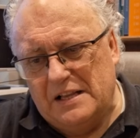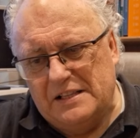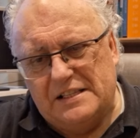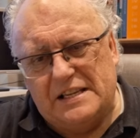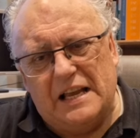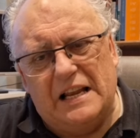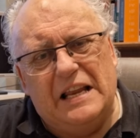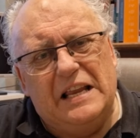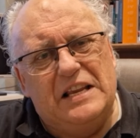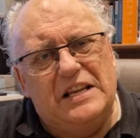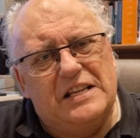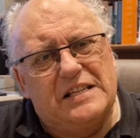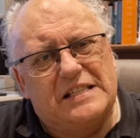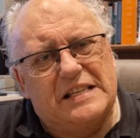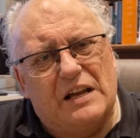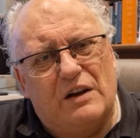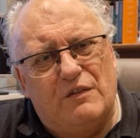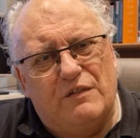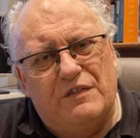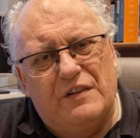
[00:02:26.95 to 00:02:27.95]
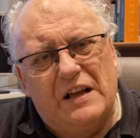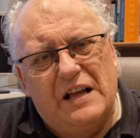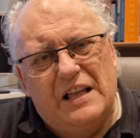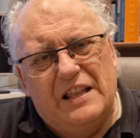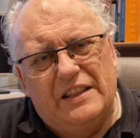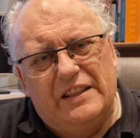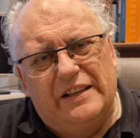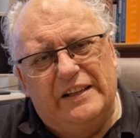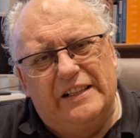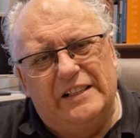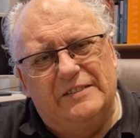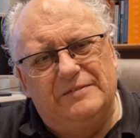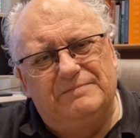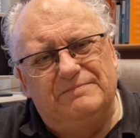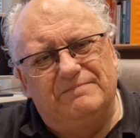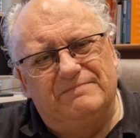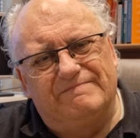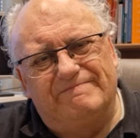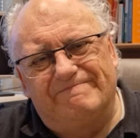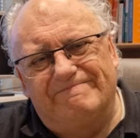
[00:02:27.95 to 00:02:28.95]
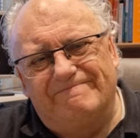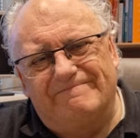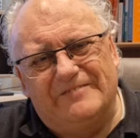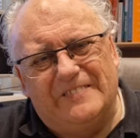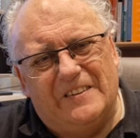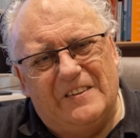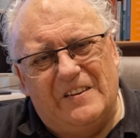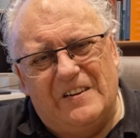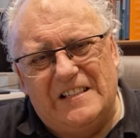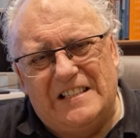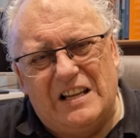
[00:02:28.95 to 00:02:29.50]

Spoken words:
Telling yourself that, I